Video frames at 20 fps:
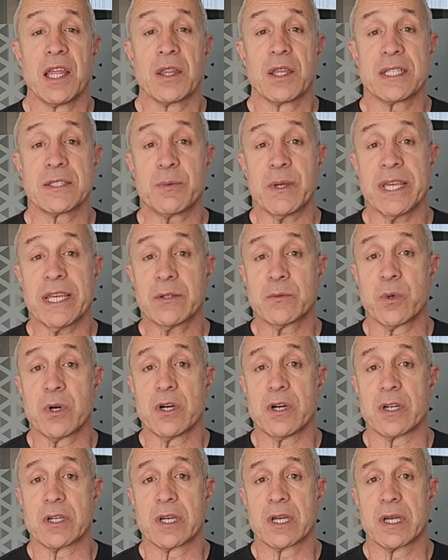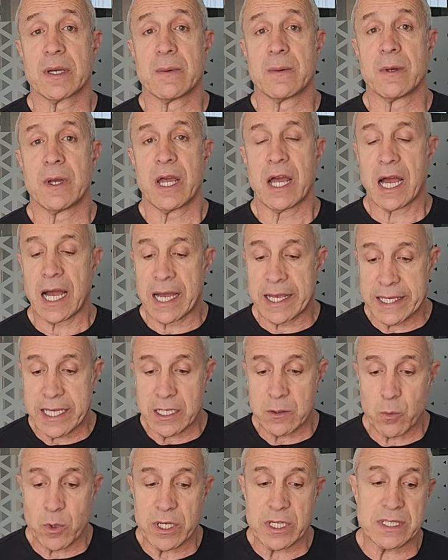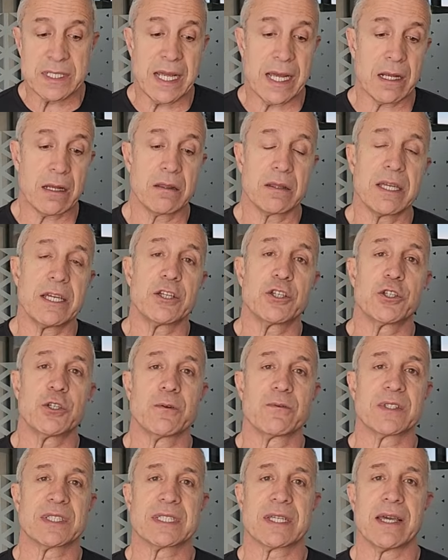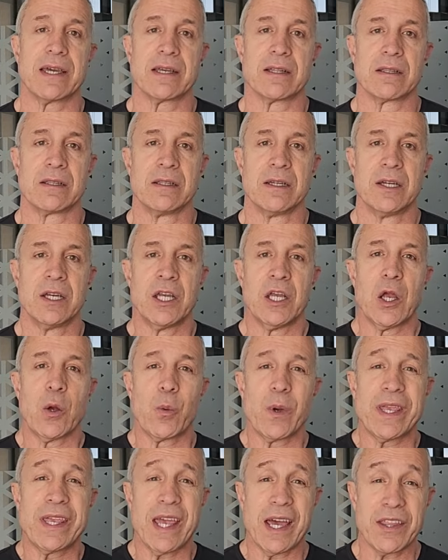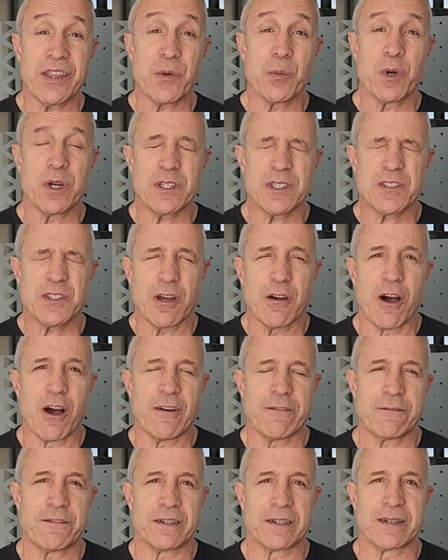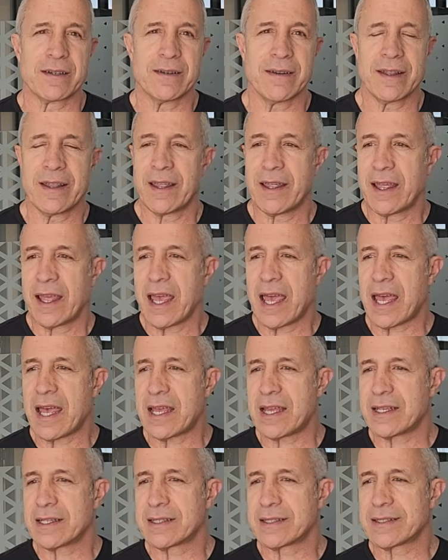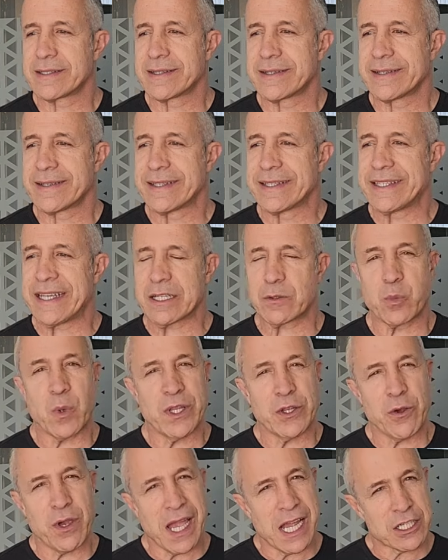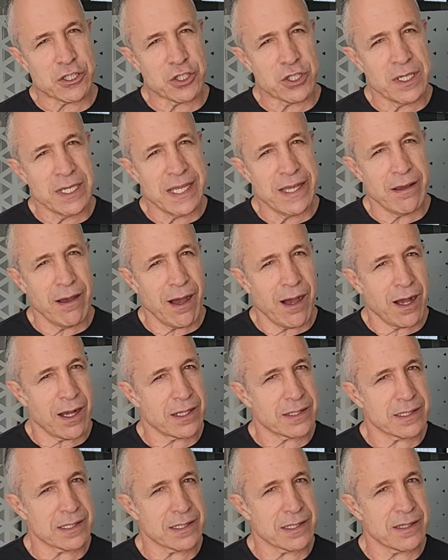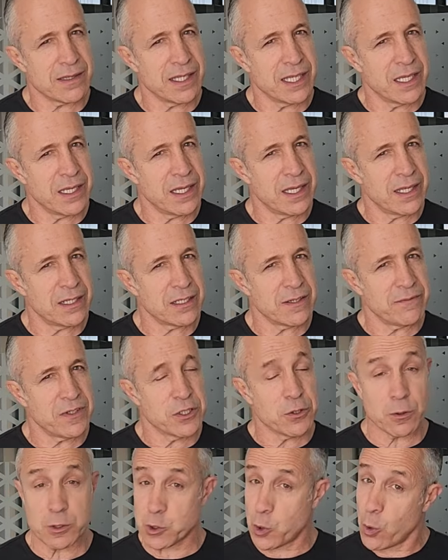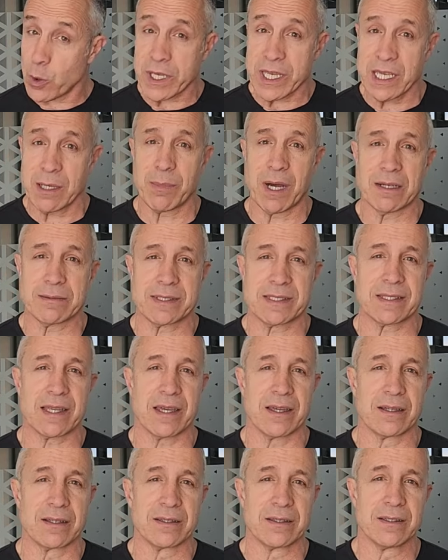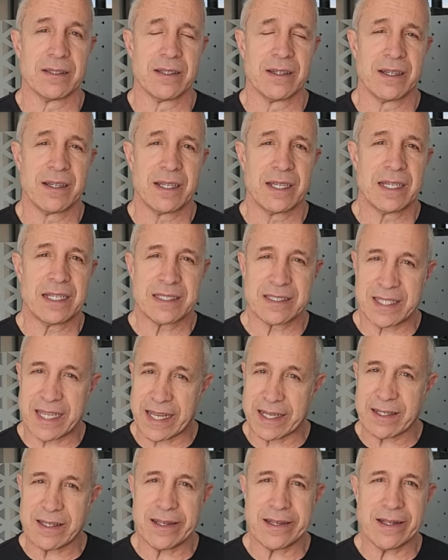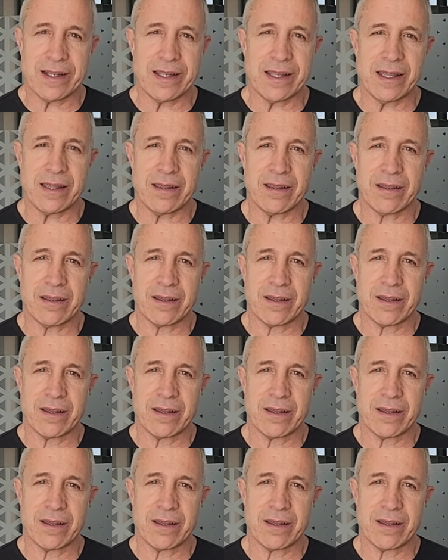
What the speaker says: This week at work, I again want to tackle the issue of scale. We hear the word so often, and yet when you actually ask the individual talking about scale, technically,